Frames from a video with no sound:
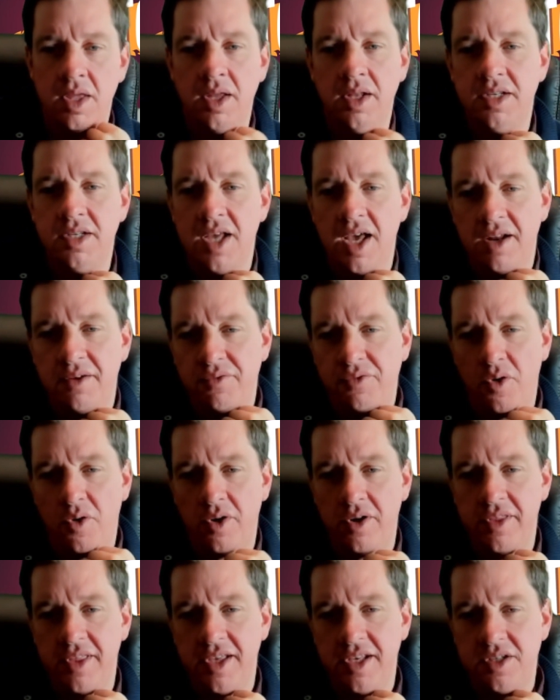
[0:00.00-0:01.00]

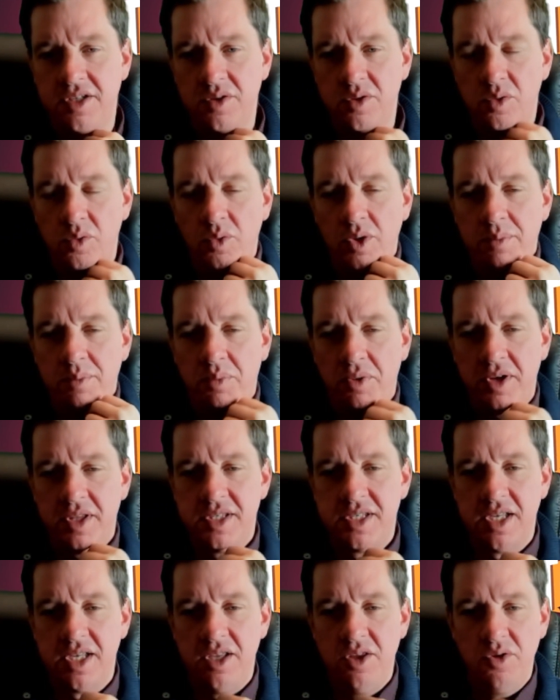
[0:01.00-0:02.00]
10-4, they do
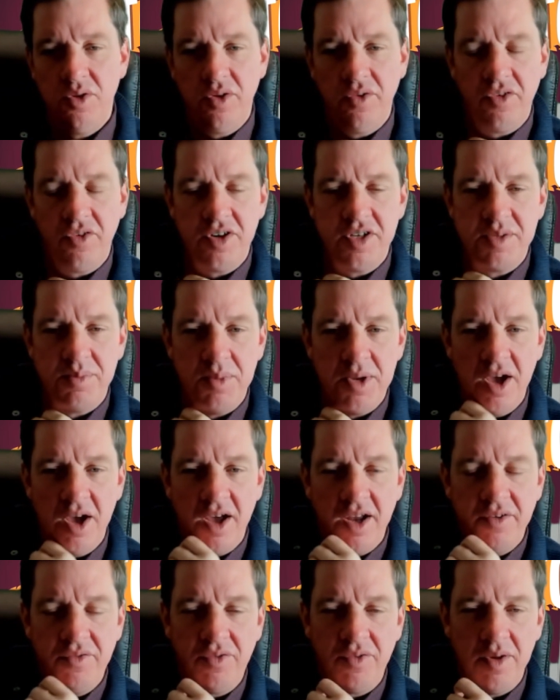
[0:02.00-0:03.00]
reprints in Universe
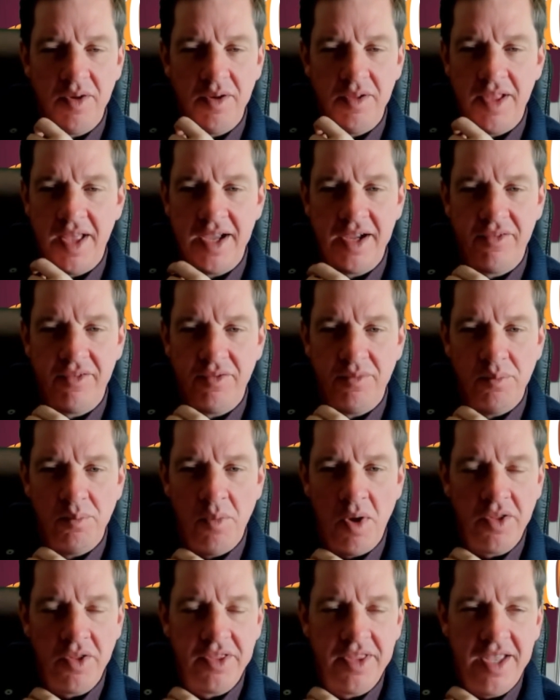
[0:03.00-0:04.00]
Beyond from like
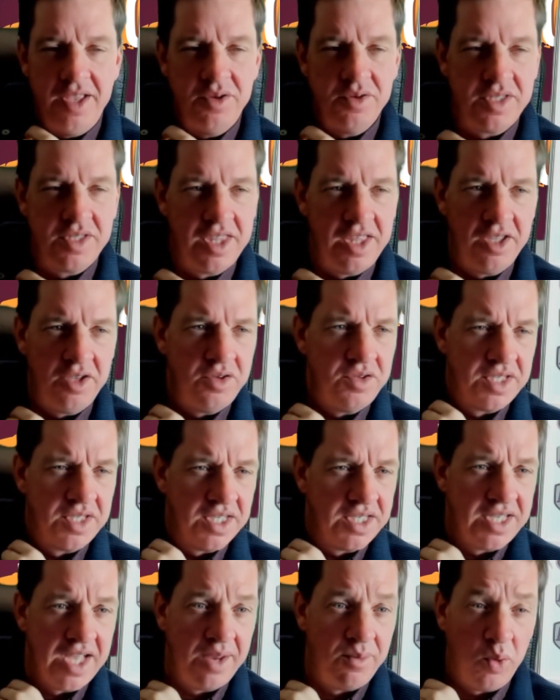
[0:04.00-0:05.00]
they'll use the
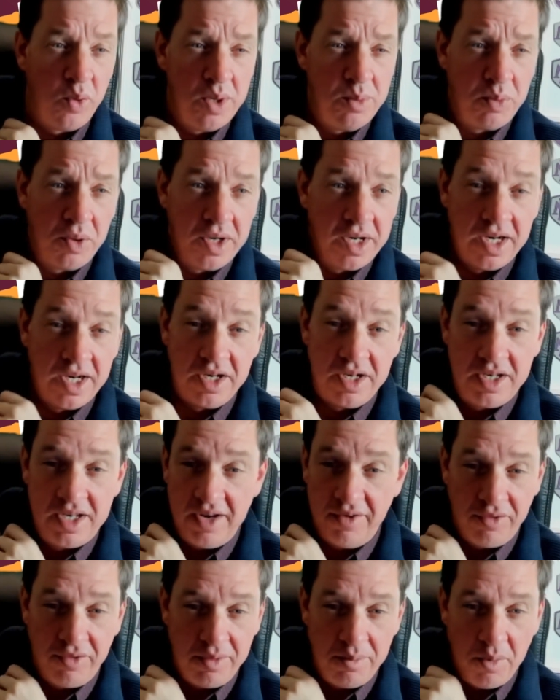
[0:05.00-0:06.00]
same reprint in
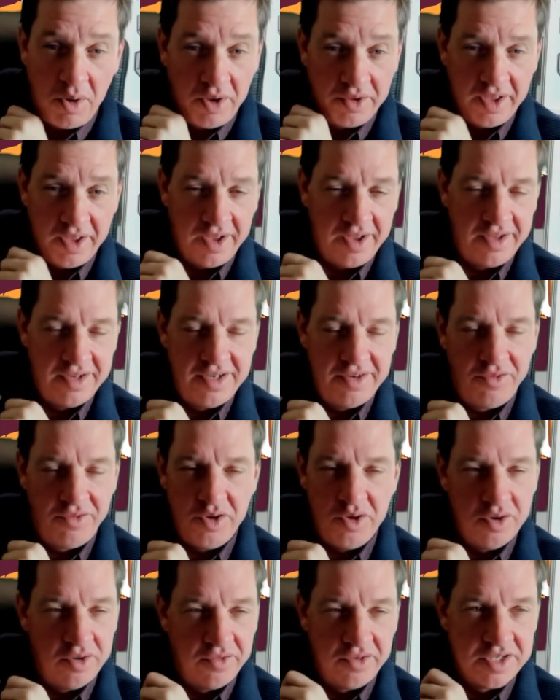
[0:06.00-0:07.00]
different
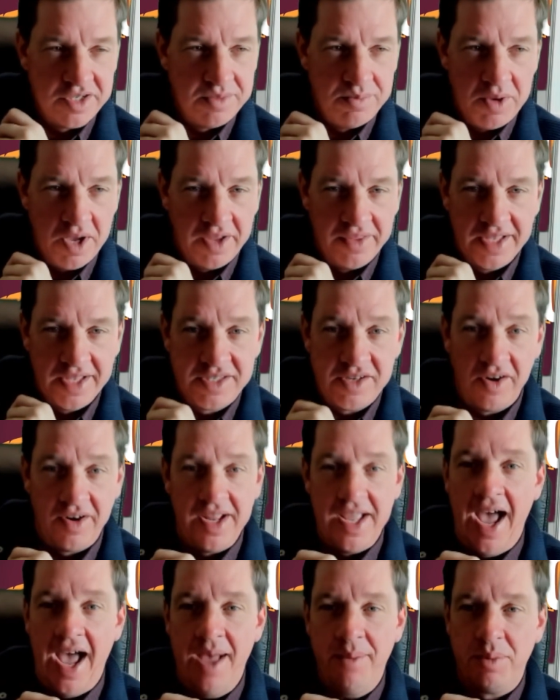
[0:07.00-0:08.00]
Universes Beyond. That's already
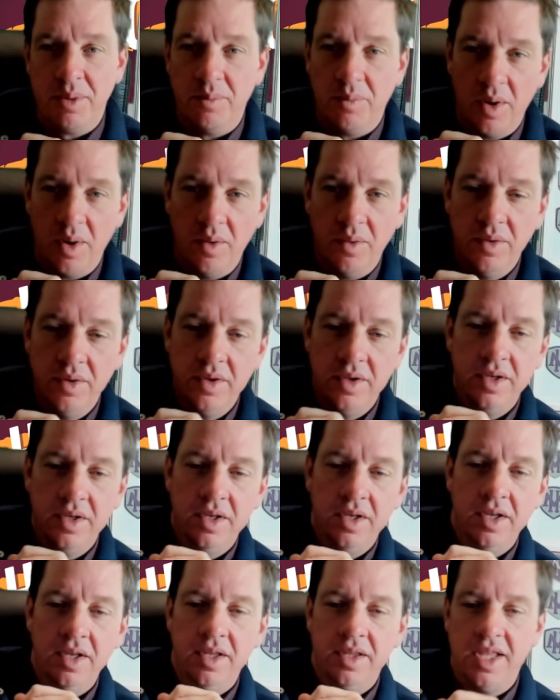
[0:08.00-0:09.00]
happened, bro.
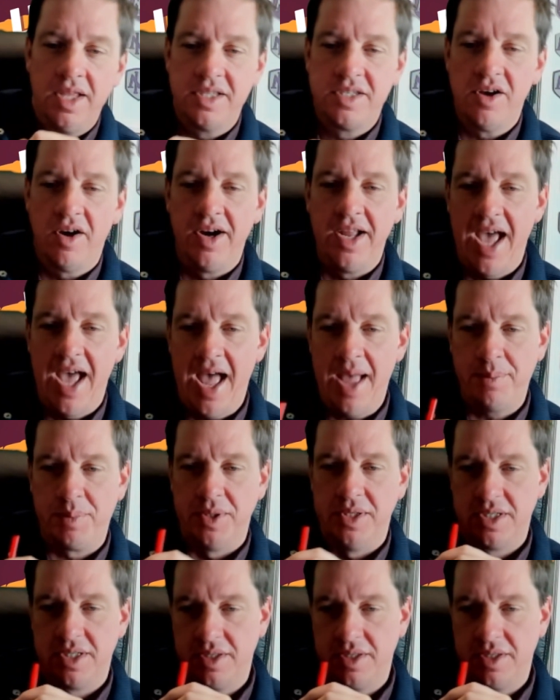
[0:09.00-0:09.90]
That's already happened.